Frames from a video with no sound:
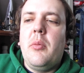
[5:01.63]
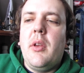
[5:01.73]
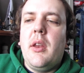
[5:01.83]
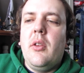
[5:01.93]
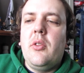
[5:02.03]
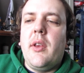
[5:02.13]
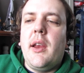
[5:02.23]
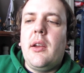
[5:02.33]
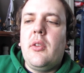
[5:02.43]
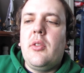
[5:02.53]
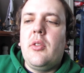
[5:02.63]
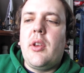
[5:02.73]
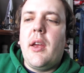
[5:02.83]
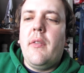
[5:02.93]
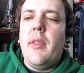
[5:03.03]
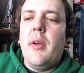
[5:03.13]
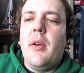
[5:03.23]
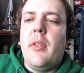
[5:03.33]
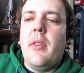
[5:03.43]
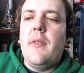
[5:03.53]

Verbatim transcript: and those answers have the, the